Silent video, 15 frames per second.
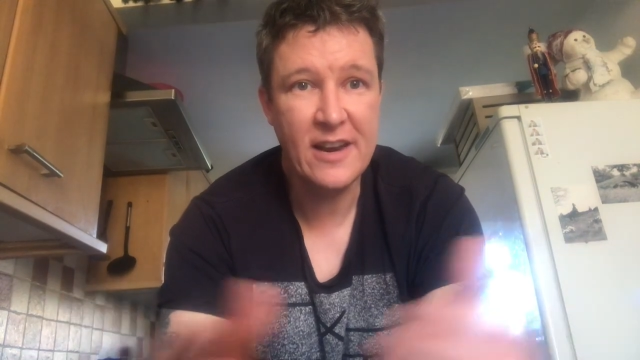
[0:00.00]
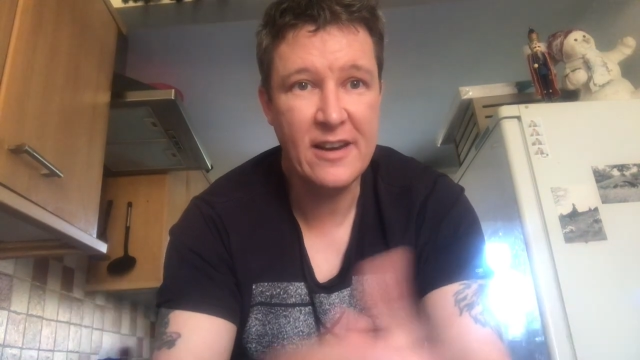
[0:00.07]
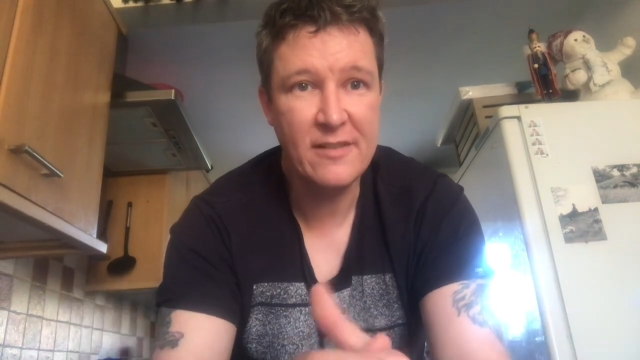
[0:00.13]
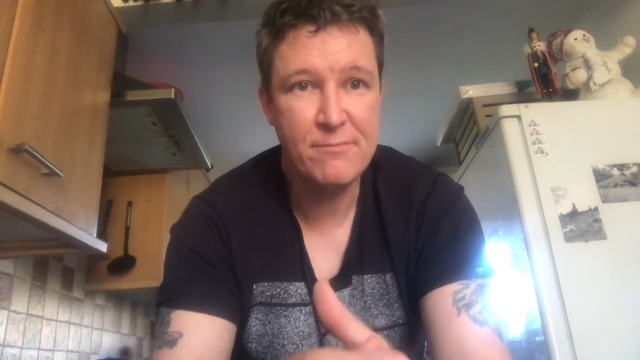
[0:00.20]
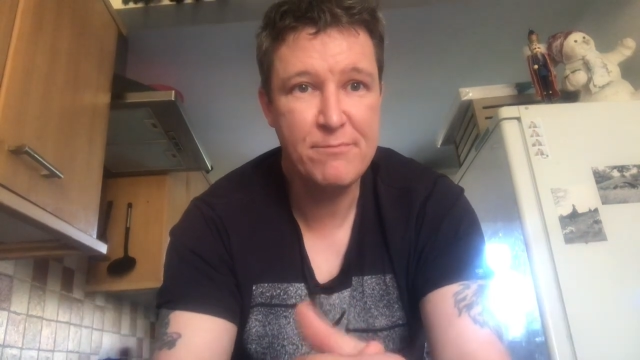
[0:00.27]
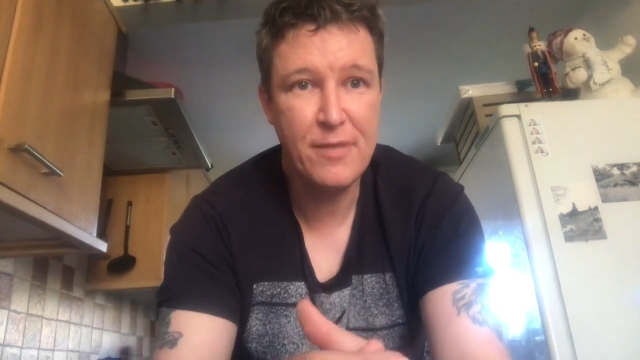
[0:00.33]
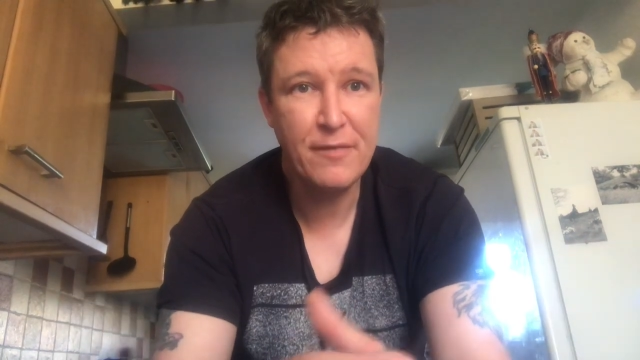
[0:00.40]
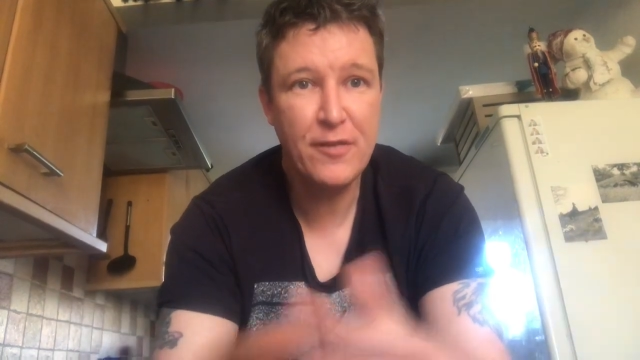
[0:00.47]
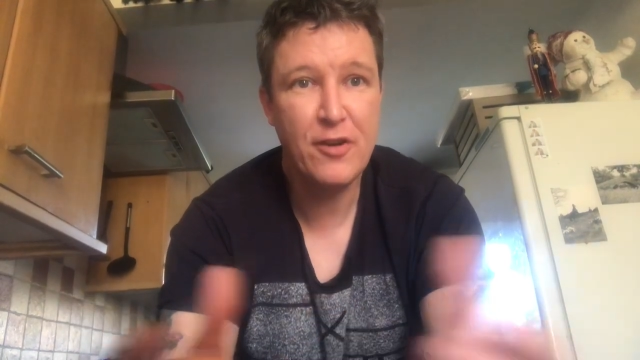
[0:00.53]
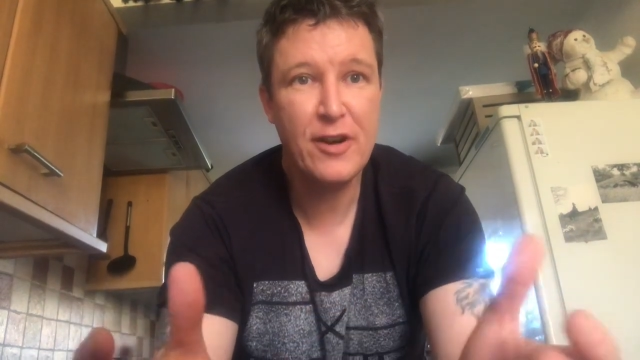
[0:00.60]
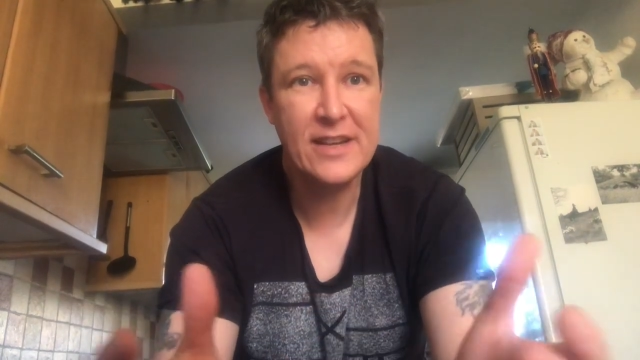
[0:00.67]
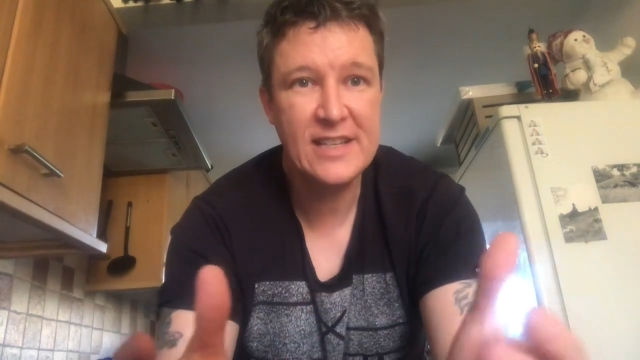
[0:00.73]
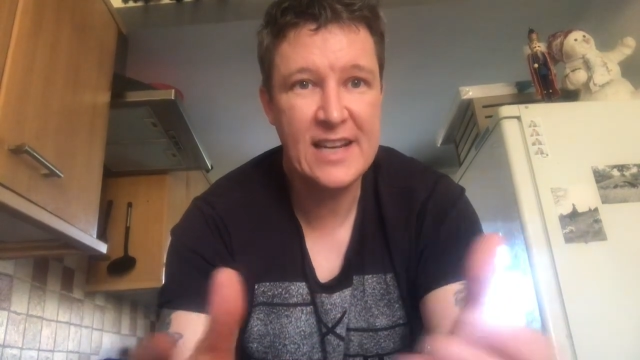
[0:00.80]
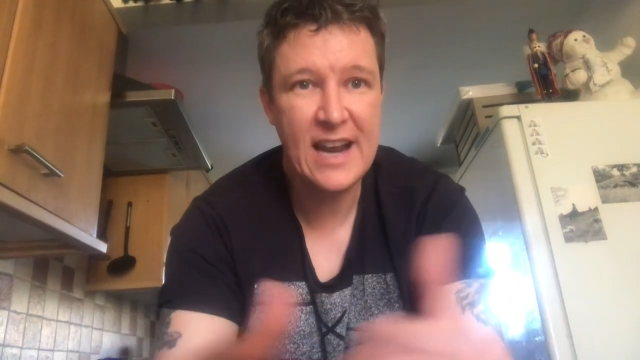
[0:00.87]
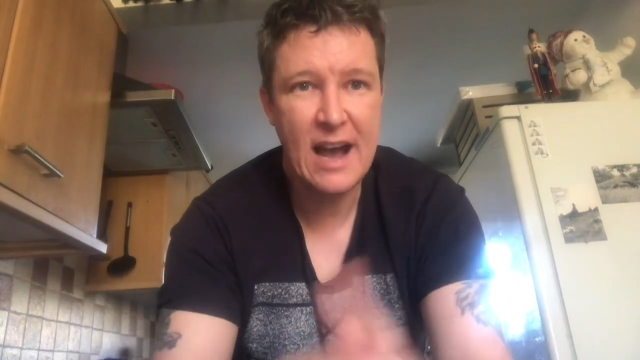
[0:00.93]
And before
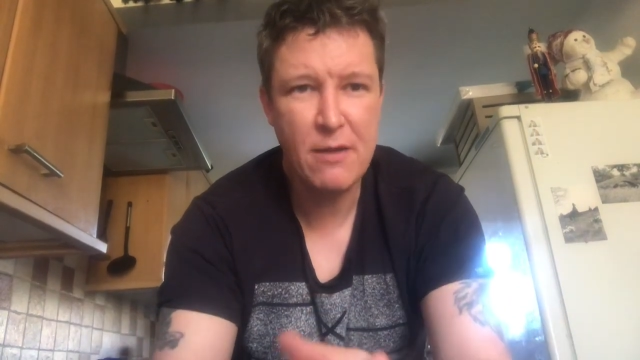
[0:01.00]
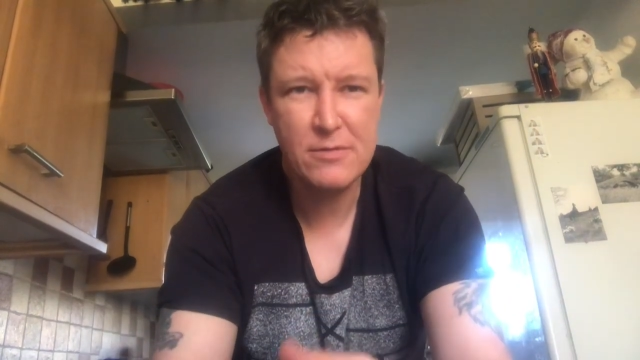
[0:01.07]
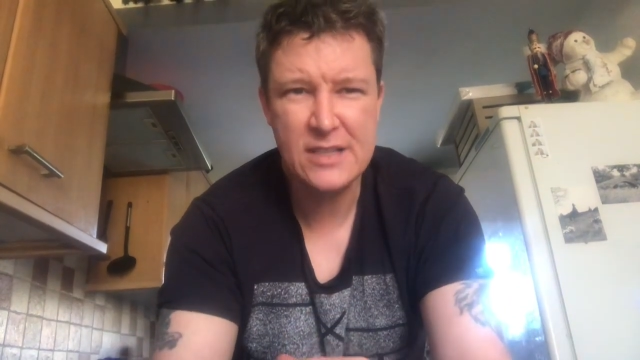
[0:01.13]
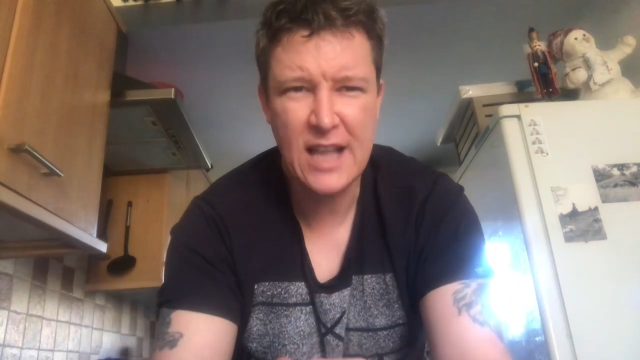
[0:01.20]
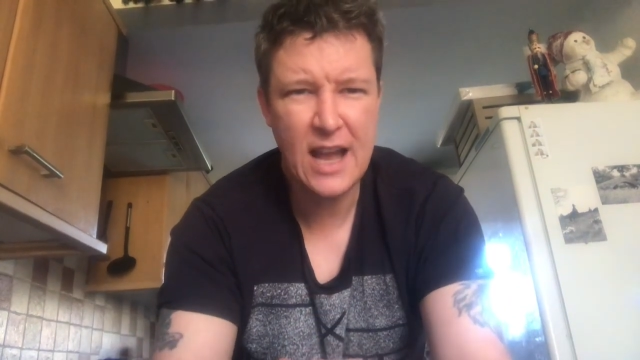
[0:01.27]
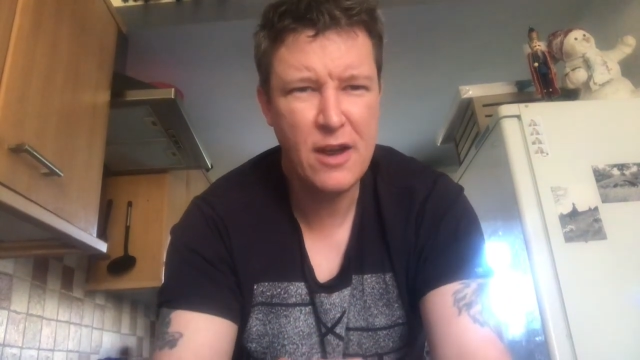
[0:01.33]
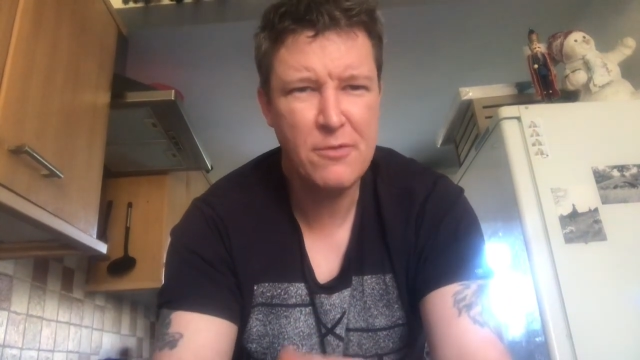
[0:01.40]
I did that, I was like,